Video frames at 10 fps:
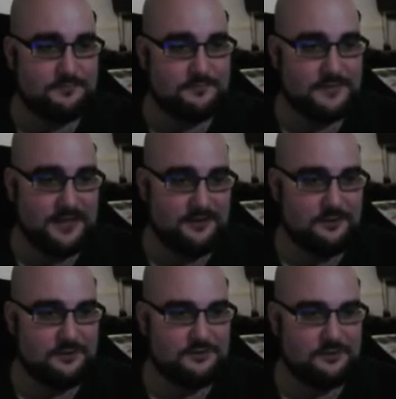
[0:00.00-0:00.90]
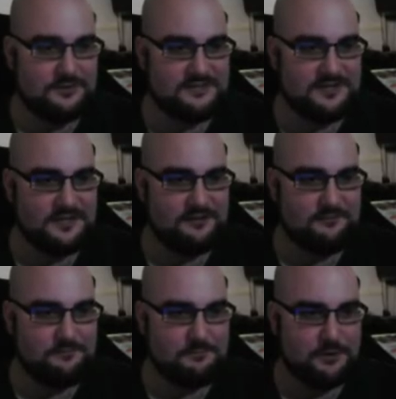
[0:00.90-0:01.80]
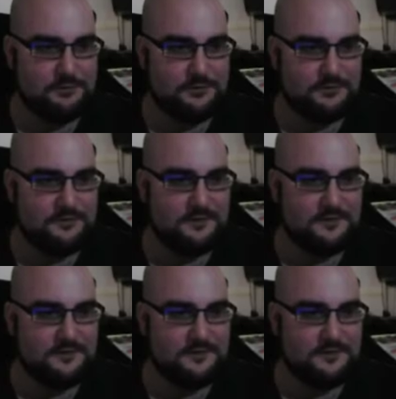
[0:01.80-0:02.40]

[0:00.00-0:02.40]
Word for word: Like you wouldn't normally see a lot of purple